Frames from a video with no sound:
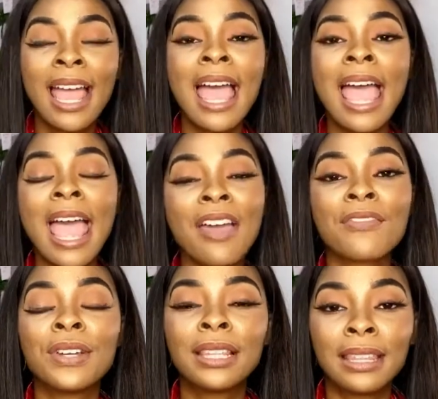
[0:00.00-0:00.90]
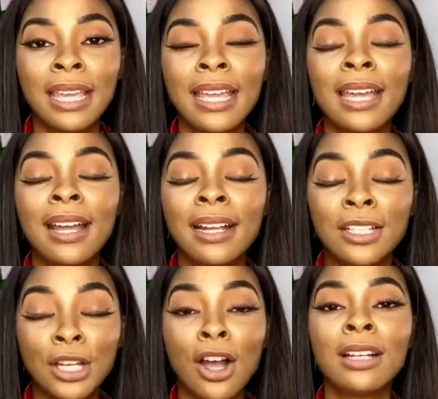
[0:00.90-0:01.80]
everything a
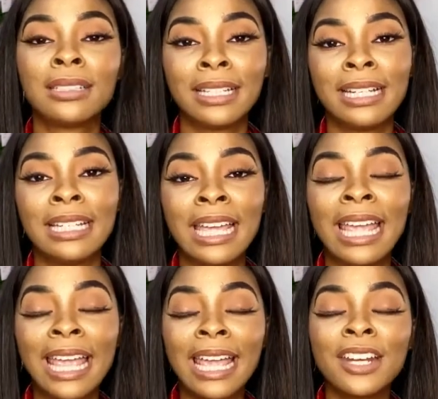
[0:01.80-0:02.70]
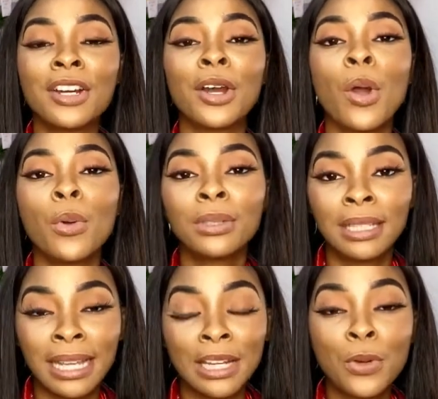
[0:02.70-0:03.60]
young lady in her own
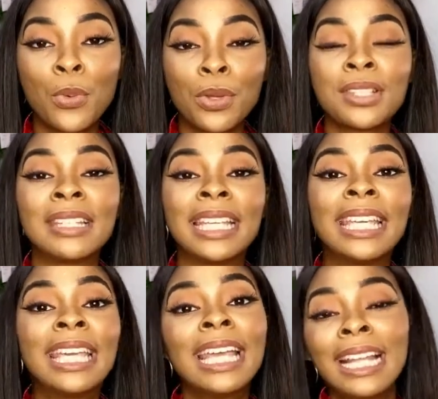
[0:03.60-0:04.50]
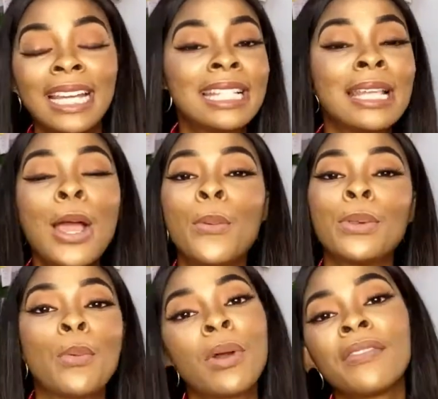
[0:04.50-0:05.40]
lane who wants to kill it with
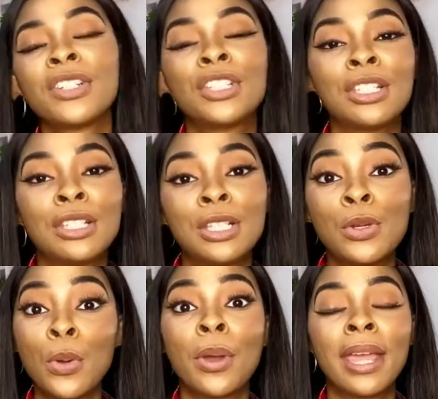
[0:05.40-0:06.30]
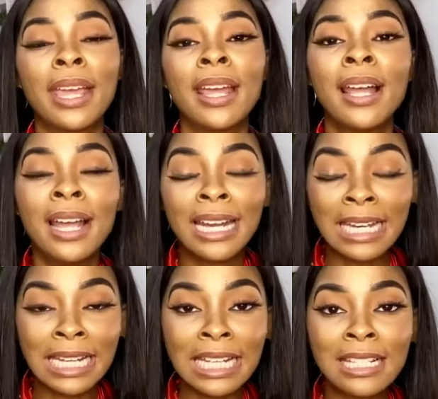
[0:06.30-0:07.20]
whatever she's doing
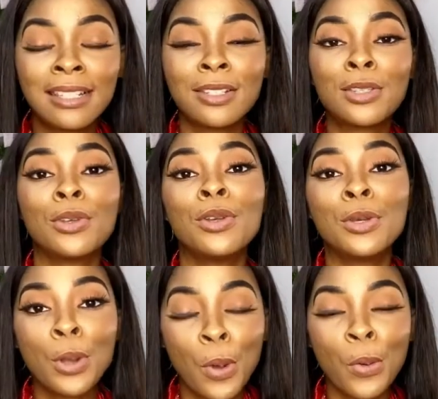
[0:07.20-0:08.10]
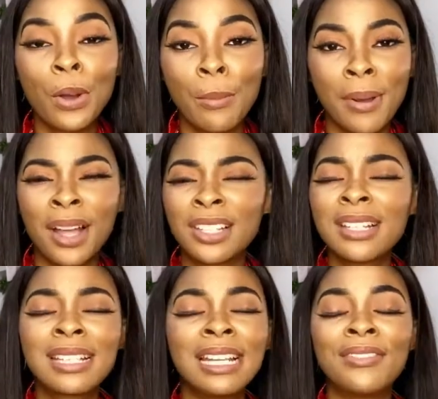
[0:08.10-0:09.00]
needs to know about
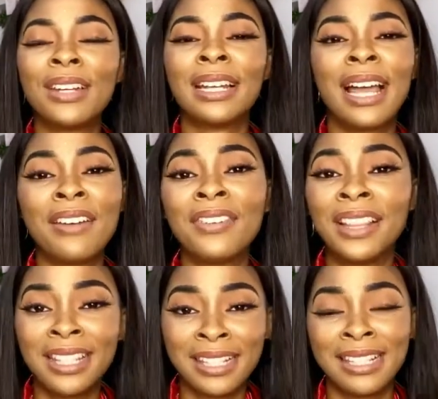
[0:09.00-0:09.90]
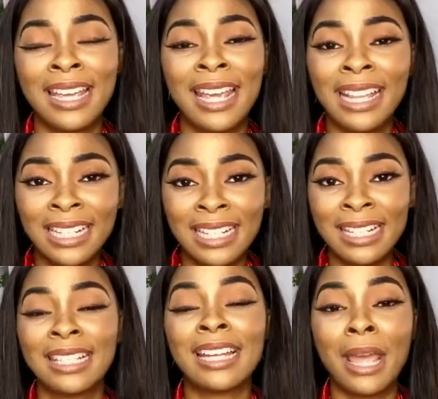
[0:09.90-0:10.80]
just living life in this day and in
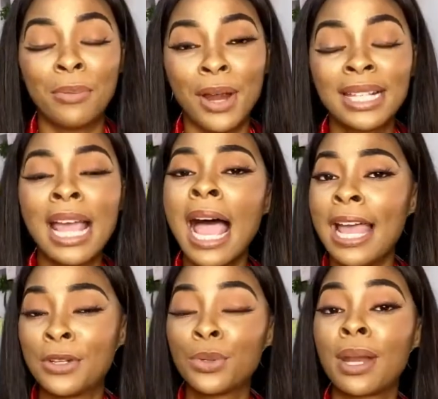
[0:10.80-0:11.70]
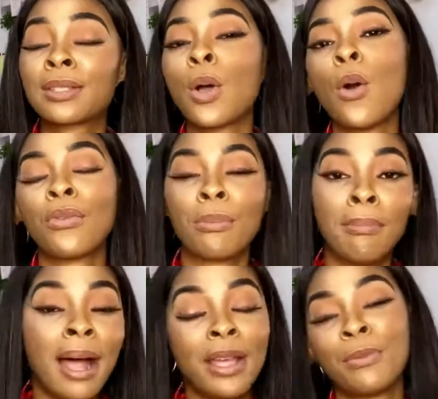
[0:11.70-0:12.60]
this time, right? I do that all from
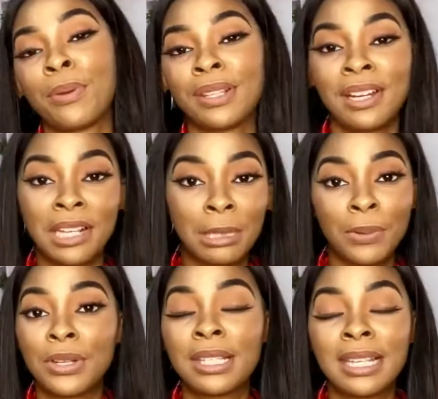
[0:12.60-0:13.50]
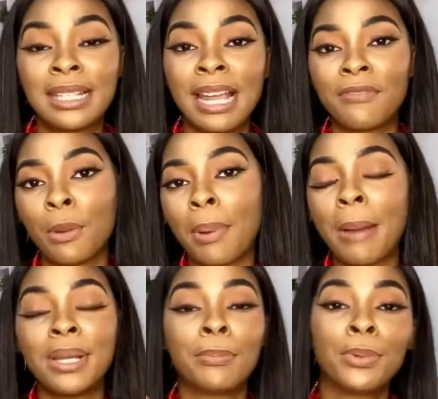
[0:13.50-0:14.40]
my own personal experiences and from
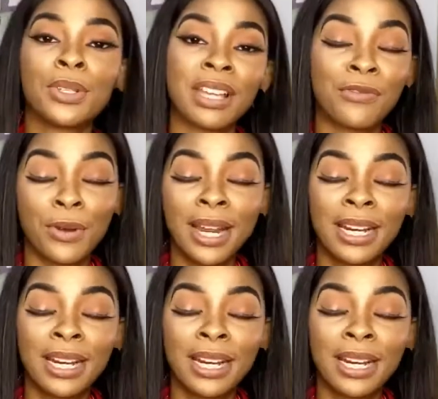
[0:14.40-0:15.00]
probably the books I've read,